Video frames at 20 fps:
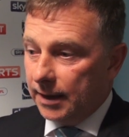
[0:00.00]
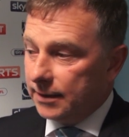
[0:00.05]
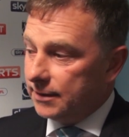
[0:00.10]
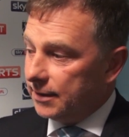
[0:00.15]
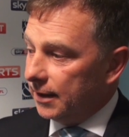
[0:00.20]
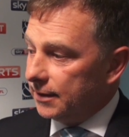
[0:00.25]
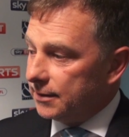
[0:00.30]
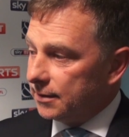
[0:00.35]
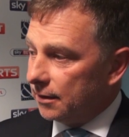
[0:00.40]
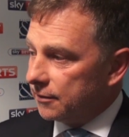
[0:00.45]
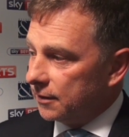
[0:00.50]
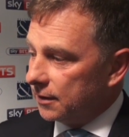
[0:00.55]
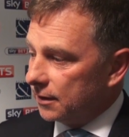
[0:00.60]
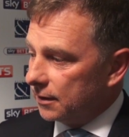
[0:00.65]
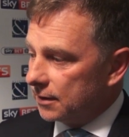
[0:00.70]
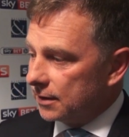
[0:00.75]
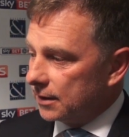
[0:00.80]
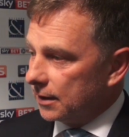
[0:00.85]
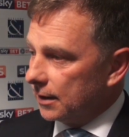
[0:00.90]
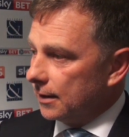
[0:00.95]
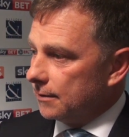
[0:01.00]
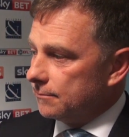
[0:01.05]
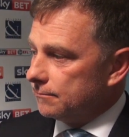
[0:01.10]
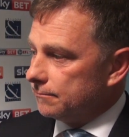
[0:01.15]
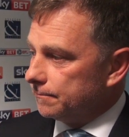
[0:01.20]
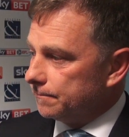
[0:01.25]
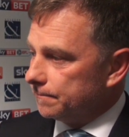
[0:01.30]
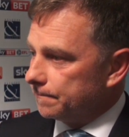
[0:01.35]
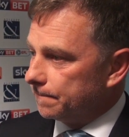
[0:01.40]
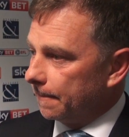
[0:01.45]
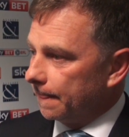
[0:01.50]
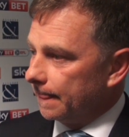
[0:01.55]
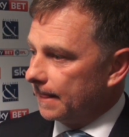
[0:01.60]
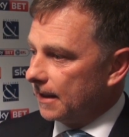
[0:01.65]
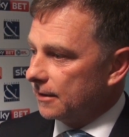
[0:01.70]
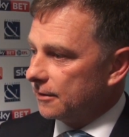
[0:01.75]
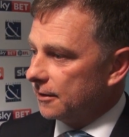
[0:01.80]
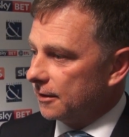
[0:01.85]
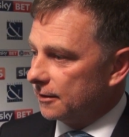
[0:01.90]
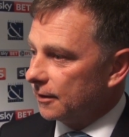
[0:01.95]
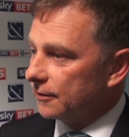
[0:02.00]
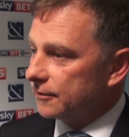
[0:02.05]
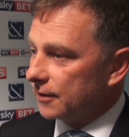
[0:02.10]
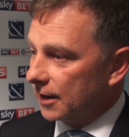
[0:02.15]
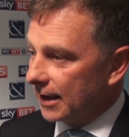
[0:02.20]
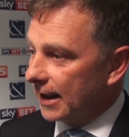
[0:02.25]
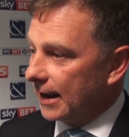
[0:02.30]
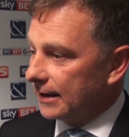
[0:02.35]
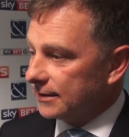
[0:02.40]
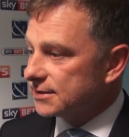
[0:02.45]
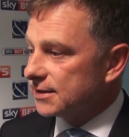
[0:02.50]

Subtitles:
Yeah, he did. I think, again,